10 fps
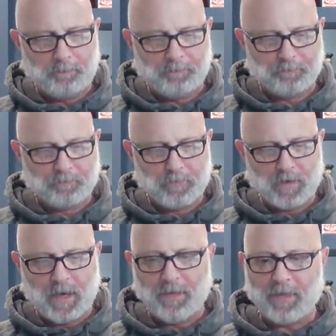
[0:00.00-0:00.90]
Um,
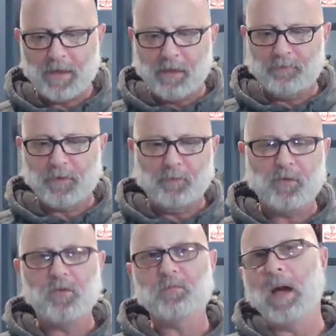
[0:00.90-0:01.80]
I think
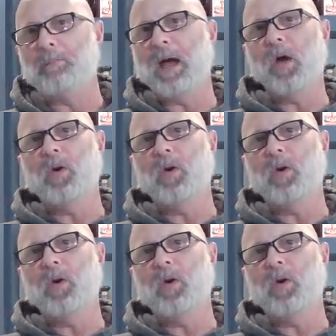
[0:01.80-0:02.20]
I've confused